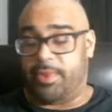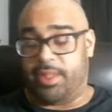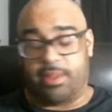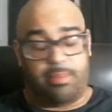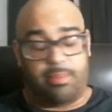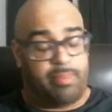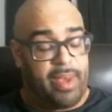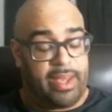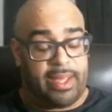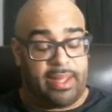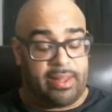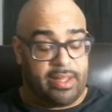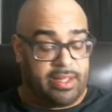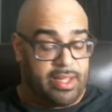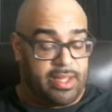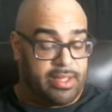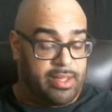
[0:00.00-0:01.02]
Becky
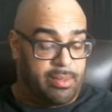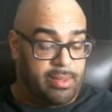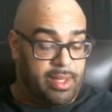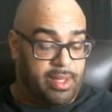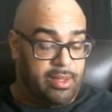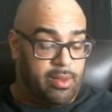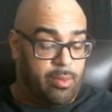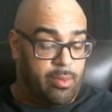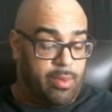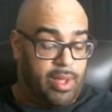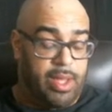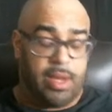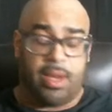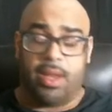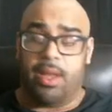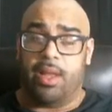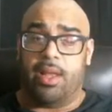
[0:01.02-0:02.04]
Lynch ends up getting the win.
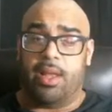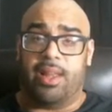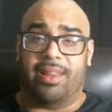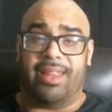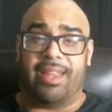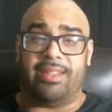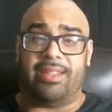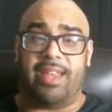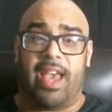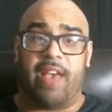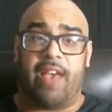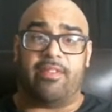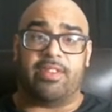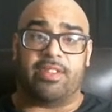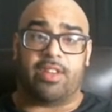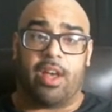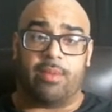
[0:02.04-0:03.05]
Lacey
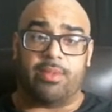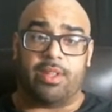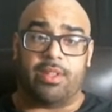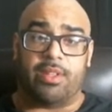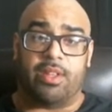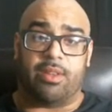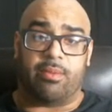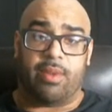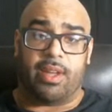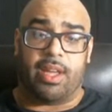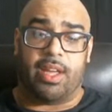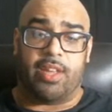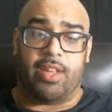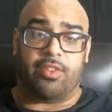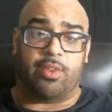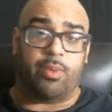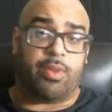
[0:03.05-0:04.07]
Evans comes into the ring and
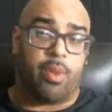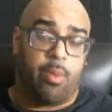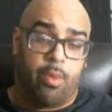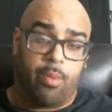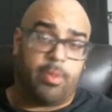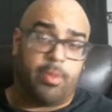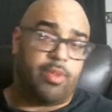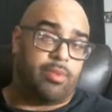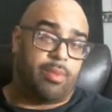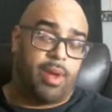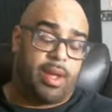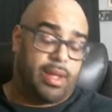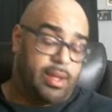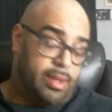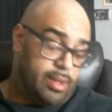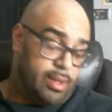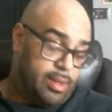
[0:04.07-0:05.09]
hits her with a woman's right.